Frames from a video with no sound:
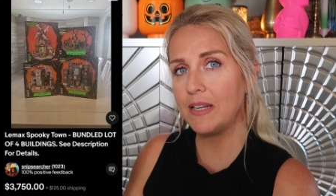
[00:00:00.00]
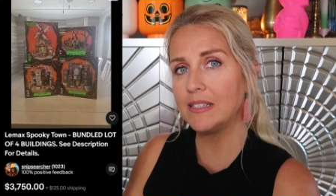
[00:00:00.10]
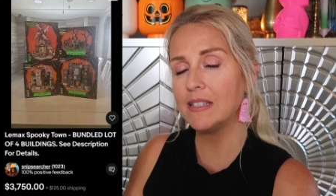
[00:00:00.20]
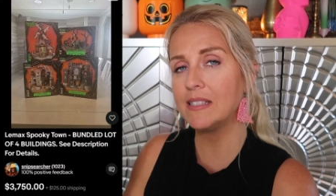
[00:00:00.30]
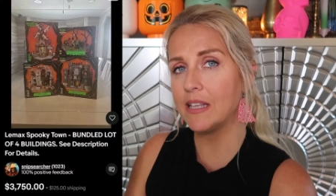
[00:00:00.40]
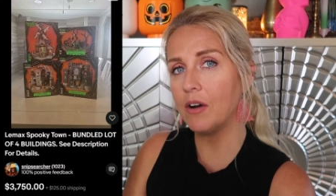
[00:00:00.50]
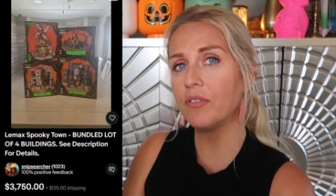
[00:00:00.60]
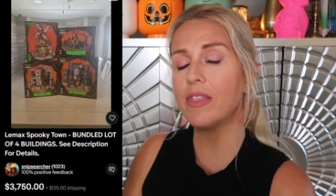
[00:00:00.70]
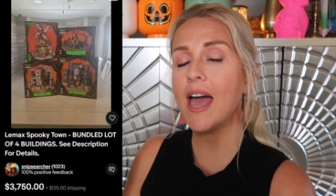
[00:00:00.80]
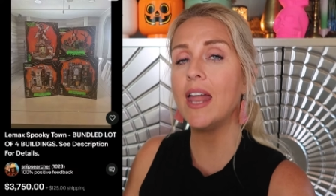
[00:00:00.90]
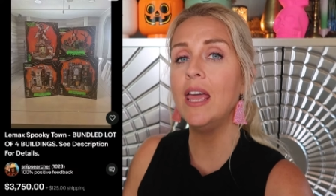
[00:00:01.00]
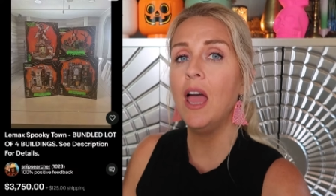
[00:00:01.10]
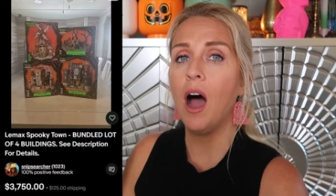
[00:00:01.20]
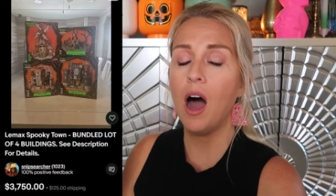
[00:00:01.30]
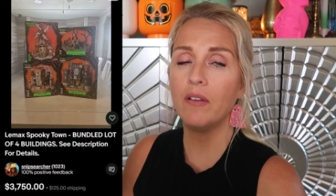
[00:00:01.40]
pieces sell for that.
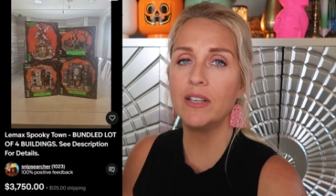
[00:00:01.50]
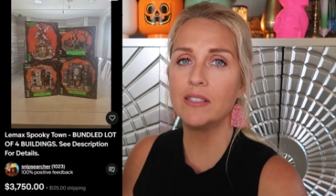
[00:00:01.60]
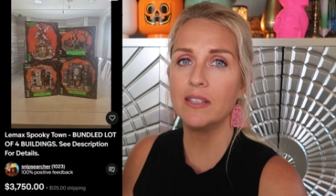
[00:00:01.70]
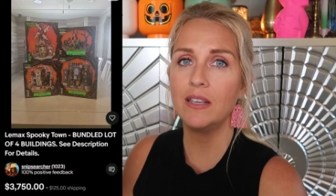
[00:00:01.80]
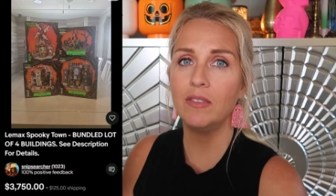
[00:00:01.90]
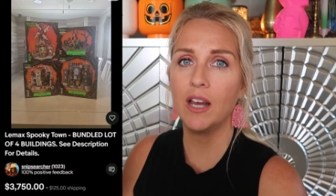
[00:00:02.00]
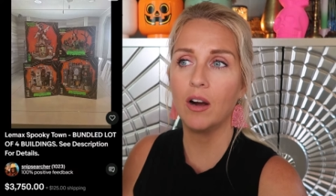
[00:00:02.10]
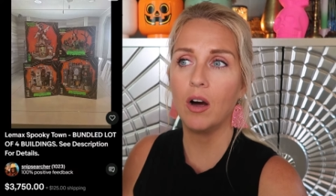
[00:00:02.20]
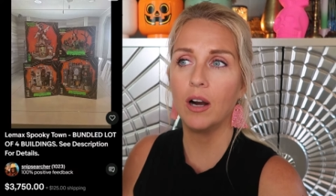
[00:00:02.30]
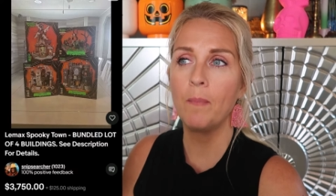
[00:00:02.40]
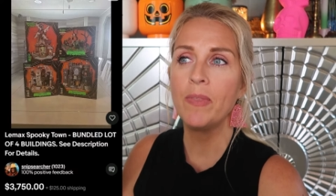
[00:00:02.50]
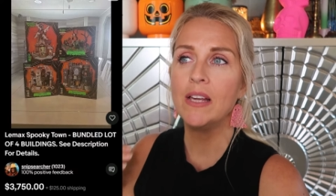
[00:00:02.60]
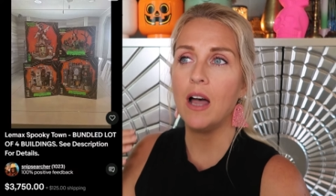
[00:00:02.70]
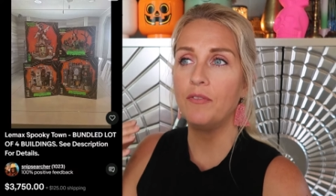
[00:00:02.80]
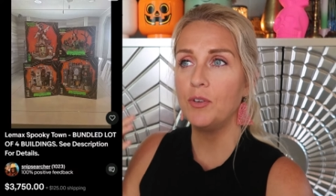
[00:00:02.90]
Obviously, there are
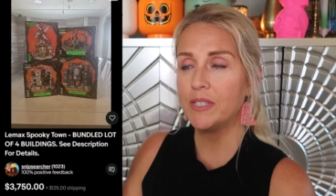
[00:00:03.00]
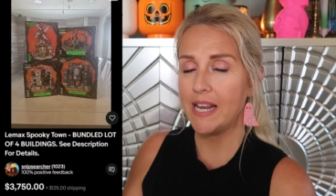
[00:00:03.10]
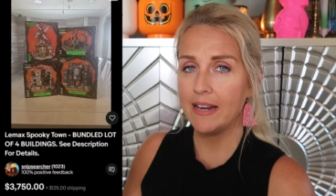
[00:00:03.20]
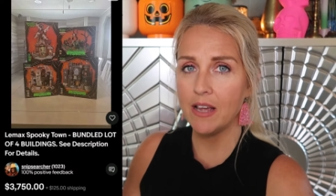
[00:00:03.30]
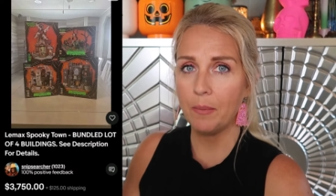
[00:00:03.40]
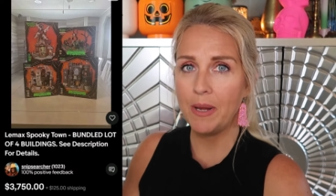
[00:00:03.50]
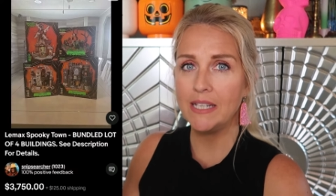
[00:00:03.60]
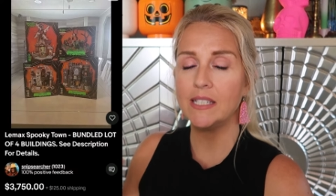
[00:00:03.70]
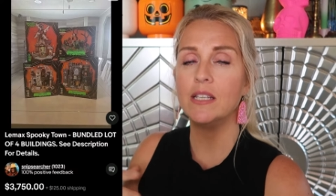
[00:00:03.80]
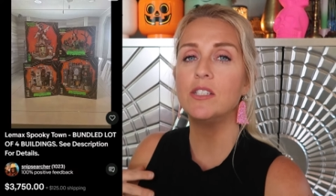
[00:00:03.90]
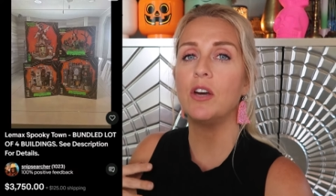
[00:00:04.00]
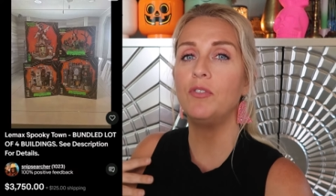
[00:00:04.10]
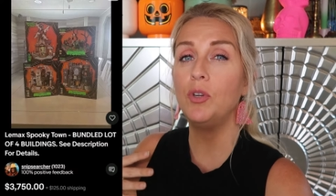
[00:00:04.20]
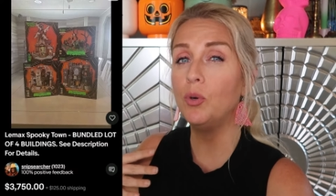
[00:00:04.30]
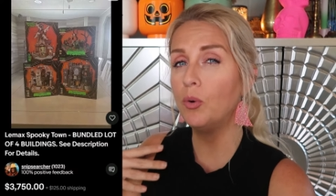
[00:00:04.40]
a few standout pieces, a
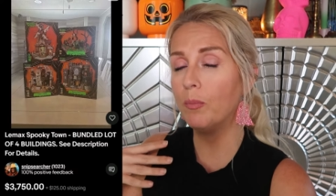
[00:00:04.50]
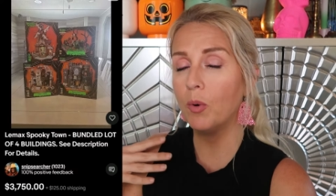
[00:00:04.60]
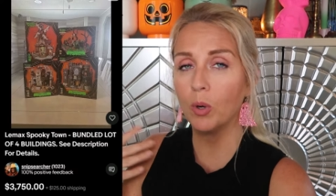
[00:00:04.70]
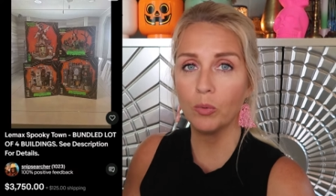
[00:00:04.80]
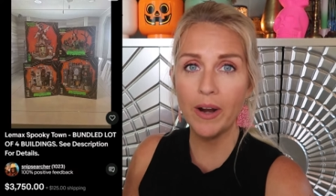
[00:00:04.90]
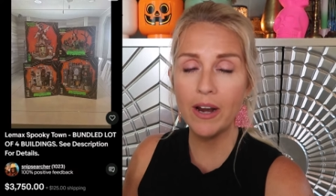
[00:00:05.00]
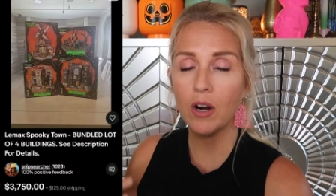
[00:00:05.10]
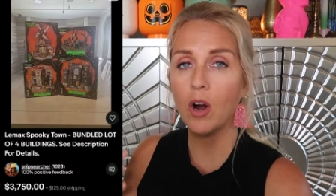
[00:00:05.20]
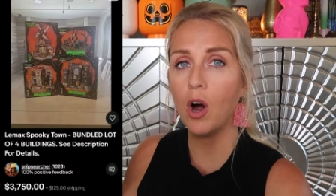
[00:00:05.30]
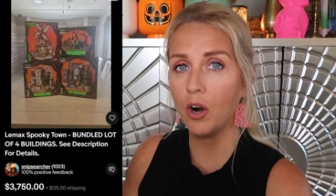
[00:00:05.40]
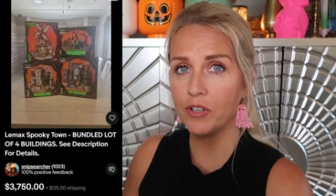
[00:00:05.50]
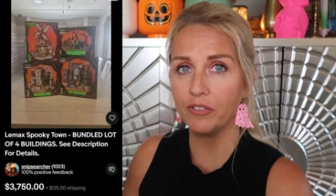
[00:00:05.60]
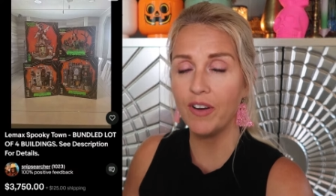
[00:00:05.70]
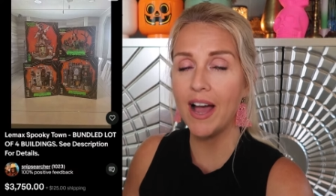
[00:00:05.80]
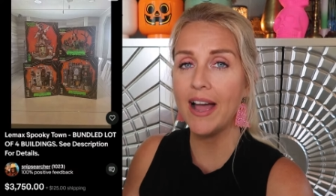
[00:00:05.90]
few more rare, hard to
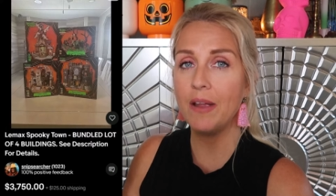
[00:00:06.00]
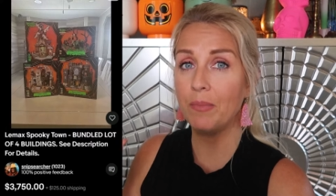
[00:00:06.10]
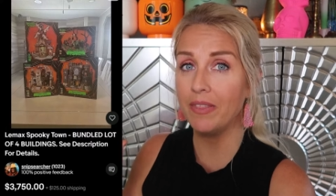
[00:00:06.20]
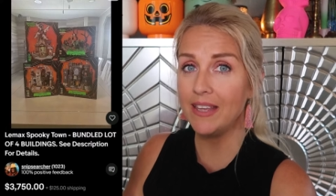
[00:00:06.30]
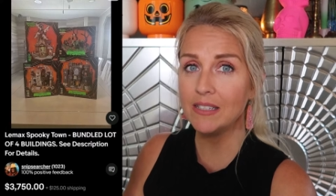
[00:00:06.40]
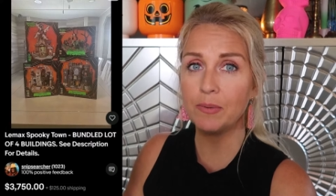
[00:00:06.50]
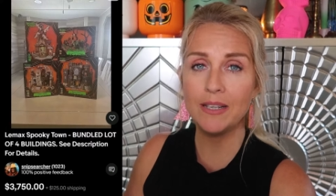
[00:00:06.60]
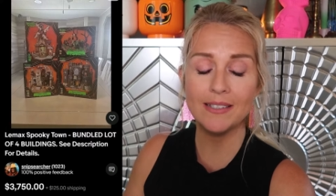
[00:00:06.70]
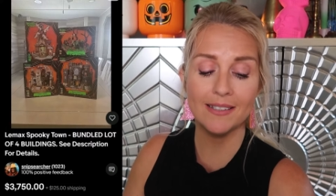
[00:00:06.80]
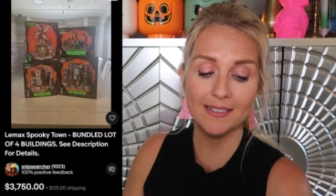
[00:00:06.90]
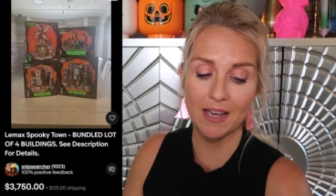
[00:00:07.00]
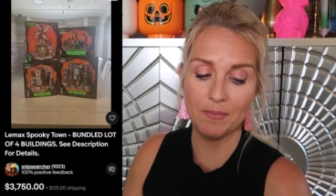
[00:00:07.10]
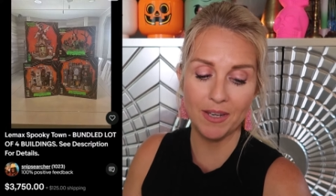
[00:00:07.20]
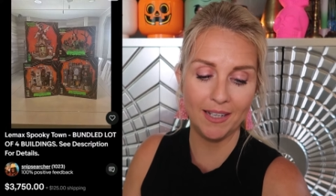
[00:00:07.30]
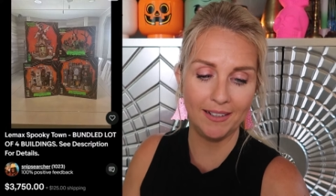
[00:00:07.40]
find, but these pieces, I
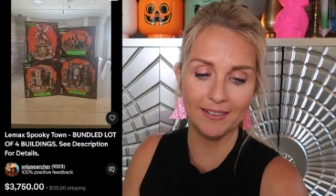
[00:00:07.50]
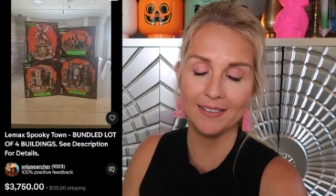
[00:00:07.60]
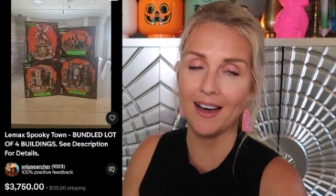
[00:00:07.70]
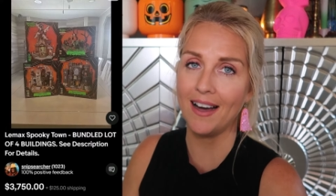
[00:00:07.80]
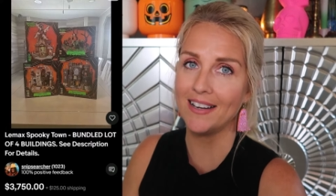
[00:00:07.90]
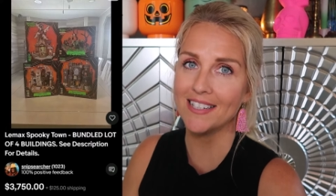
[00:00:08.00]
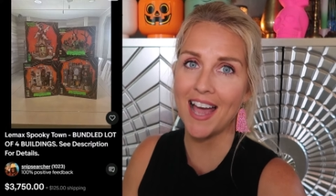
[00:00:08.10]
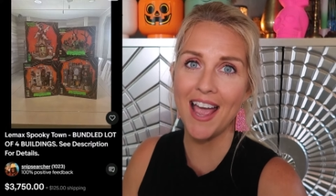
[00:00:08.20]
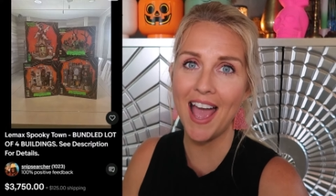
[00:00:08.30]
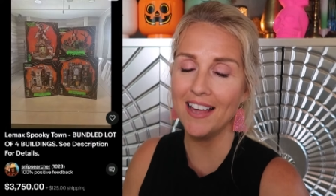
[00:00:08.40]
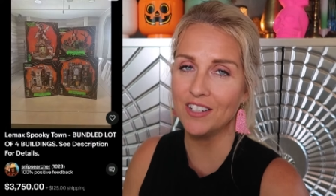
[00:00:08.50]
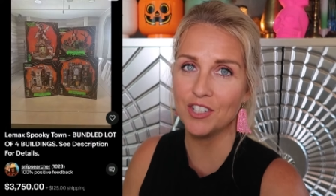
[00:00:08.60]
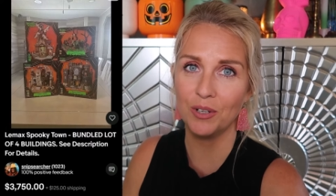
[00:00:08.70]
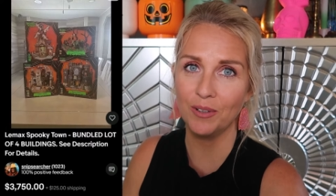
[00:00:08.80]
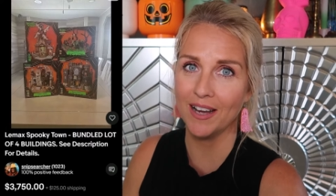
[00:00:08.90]
mean, gosh, I had to
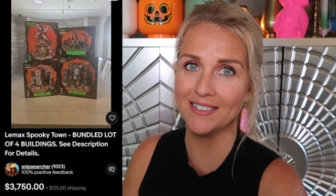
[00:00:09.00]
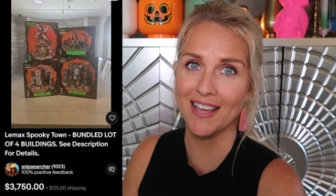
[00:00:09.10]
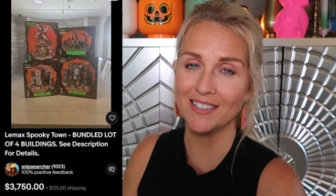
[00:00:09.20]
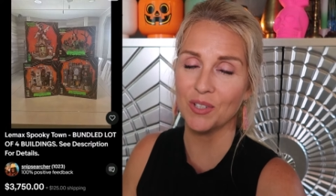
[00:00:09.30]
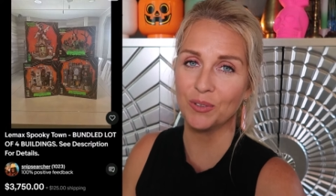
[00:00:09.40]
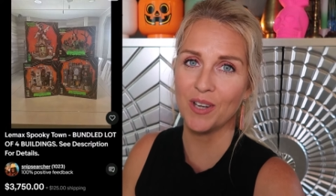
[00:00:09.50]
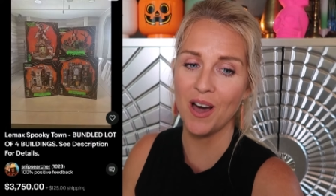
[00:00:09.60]
show you guys that sold